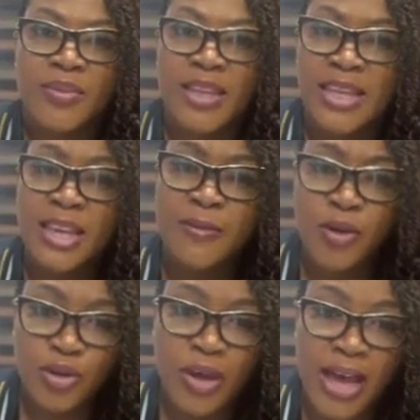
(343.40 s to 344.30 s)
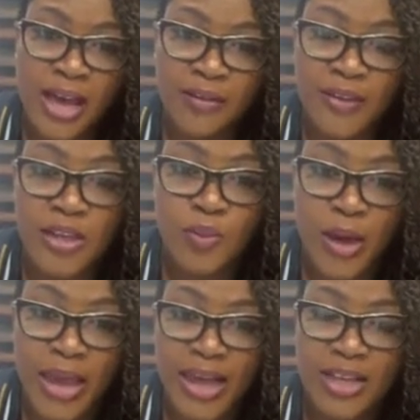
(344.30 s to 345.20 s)
if all you have is
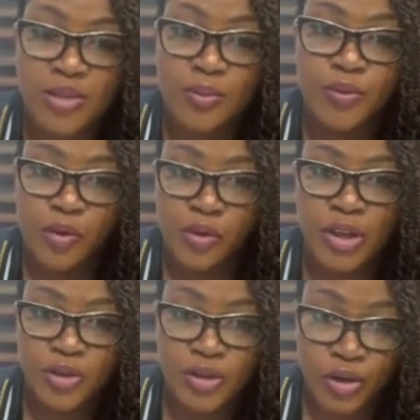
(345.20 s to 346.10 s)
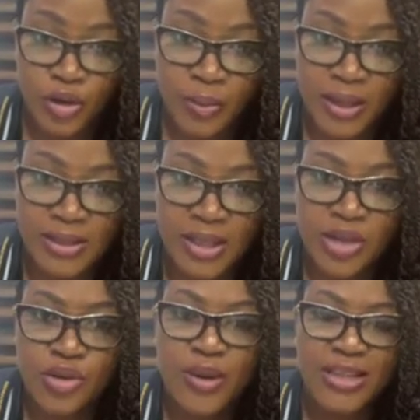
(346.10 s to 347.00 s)
WAEC and some little documents,
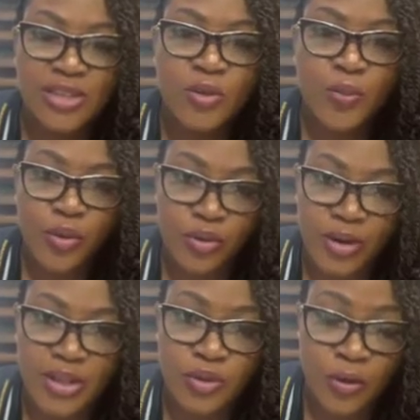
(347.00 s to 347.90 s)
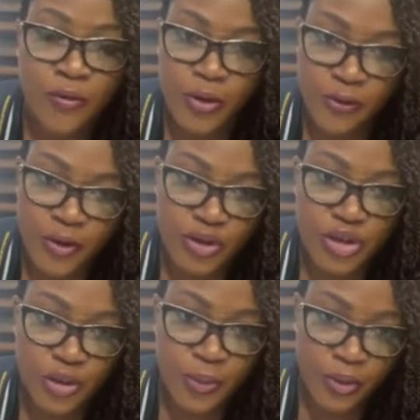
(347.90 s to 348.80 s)
you can still progress to go for your
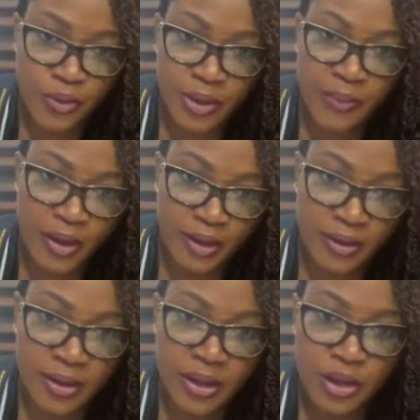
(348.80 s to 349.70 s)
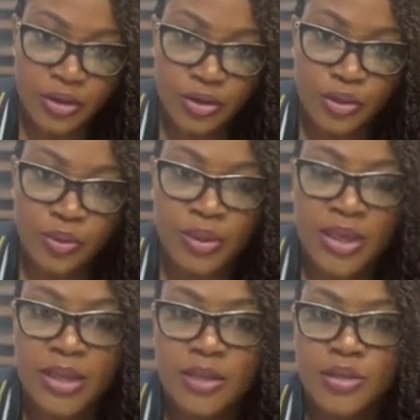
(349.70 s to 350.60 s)
foundation program here,
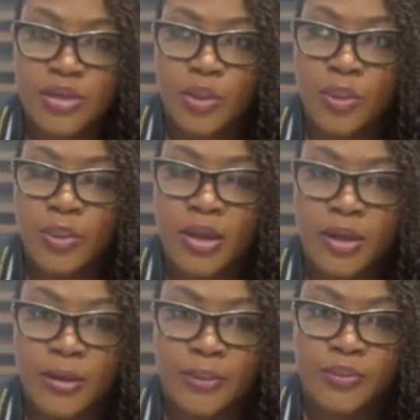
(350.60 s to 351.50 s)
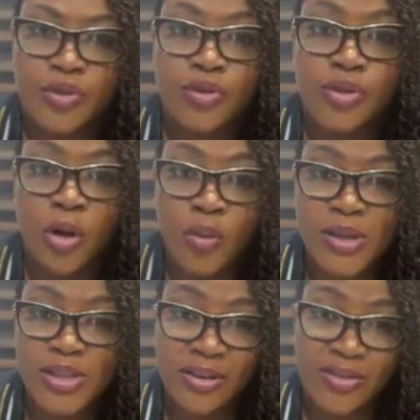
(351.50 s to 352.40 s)
So you could always
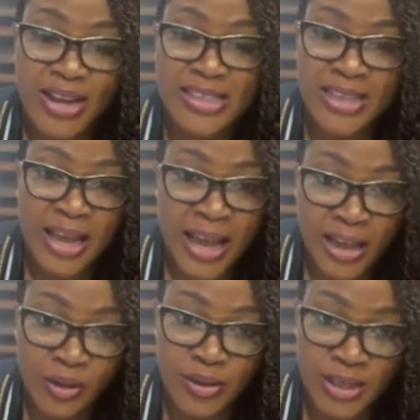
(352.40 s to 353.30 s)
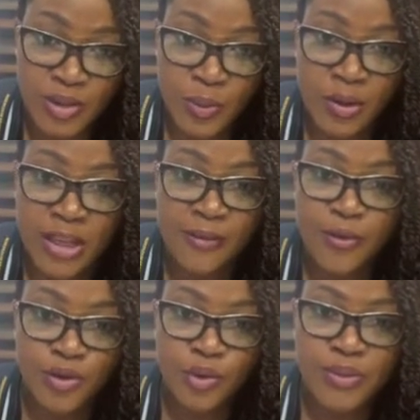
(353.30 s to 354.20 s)
write their Ielts as well if
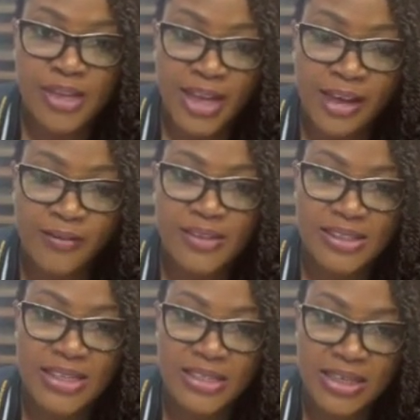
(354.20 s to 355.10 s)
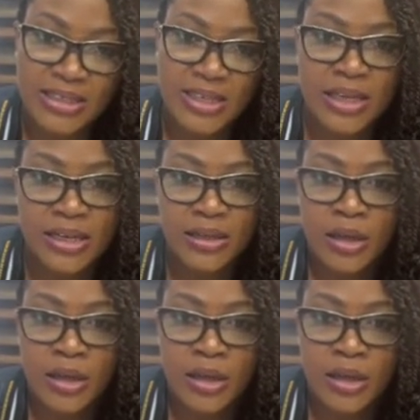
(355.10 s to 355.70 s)
you don't have C6 in